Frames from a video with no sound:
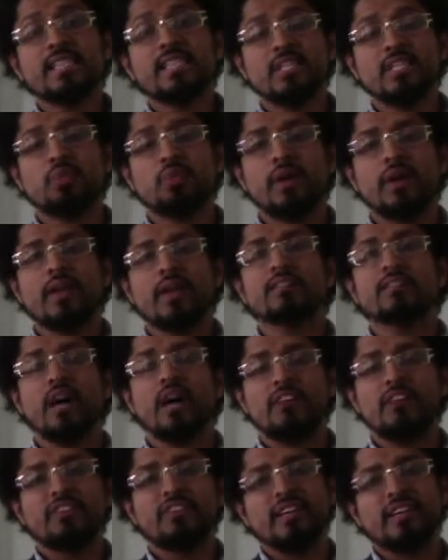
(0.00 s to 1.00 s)
as well as
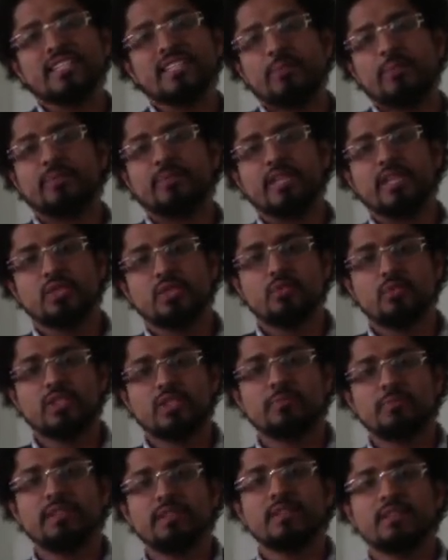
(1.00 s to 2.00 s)
offer and acceptance, which
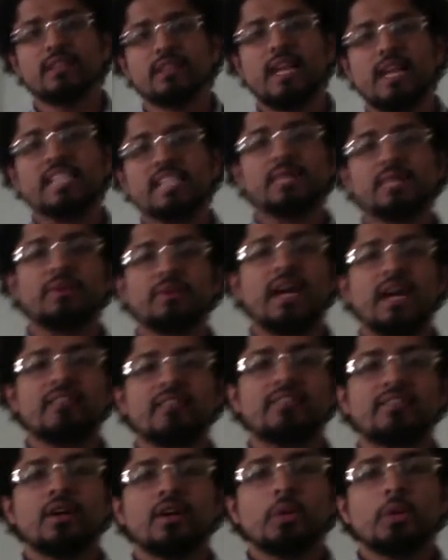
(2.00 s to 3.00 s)
will be the class that we
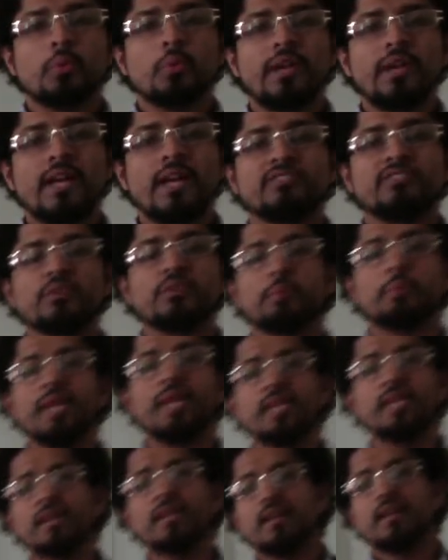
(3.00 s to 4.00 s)
have right after the
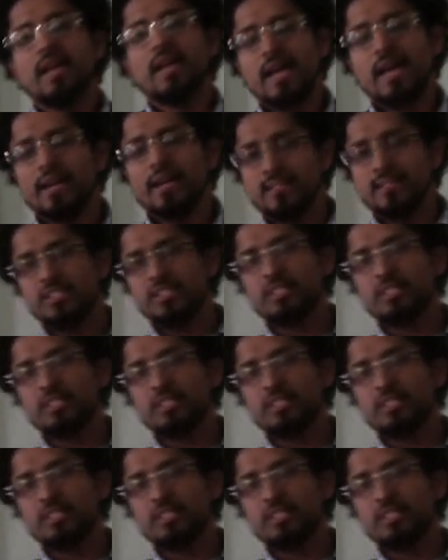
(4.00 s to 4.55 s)
break. And